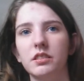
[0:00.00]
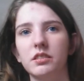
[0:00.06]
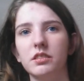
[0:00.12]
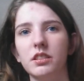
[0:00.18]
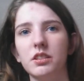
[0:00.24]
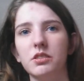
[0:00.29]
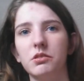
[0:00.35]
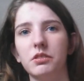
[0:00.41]

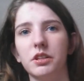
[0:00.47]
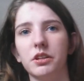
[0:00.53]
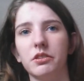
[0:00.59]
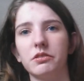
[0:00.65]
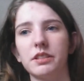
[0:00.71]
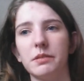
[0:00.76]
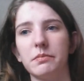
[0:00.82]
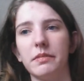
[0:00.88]
So who
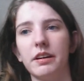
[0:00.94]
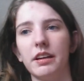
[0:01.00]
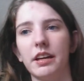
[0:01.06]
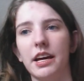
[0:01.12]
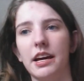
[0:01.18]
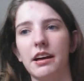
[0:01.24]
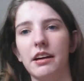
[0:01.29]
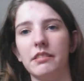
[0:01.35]
knows, I might
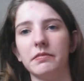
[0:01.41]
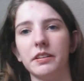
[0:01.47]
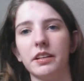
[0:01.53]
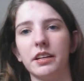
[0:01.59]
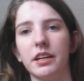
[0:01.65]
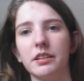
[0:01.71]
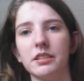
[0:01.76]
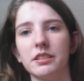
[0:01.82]
have,
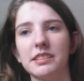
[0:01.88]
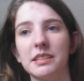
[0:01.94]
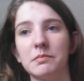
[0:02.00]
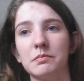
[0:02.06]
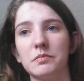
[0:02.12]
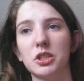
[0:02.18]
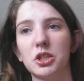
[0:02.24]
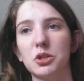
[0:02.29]
and I just
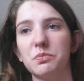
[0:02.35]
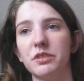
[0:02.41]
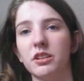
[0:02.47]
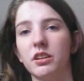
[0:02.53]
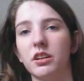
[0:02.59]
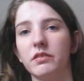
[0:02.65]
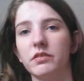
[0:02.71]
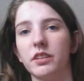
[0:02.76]

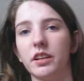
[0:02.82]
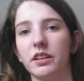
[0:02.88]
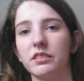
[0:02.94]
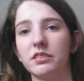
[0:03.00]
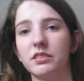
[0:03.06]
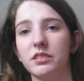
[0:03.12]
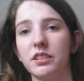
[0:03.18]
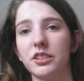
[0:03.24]
stupid enough
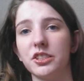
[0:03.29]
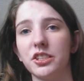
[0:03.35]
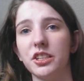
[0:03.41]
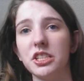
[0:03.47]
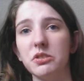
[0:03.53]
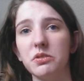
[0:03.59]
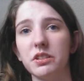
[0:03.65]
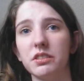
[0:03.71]
not to
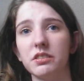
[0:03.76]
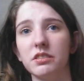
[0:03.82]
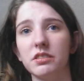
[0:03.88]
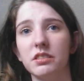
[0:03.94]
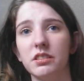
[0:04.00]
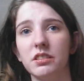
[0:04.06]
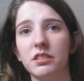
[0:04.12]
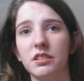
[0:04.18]
actually
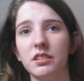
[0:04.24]
notice.